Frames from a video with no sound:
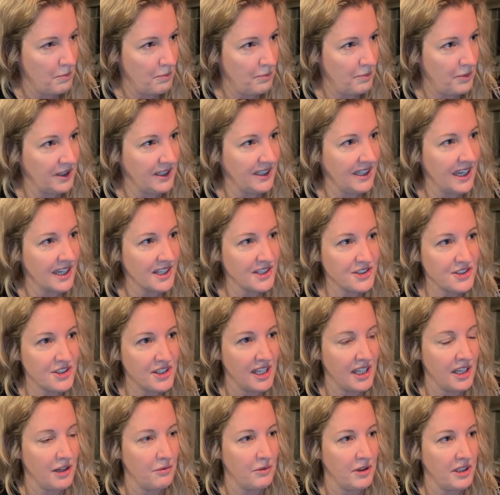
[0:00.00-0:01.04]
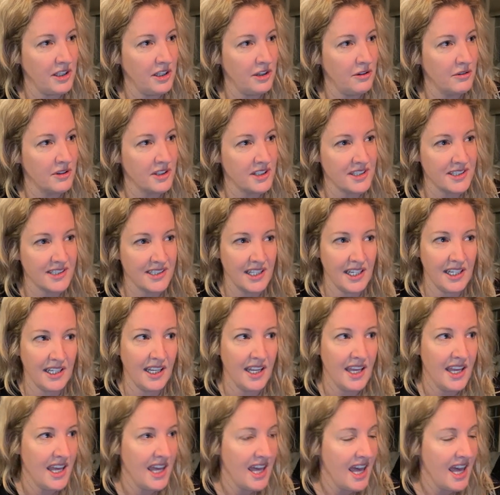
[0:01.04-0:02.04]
But yesterday, when you were just like,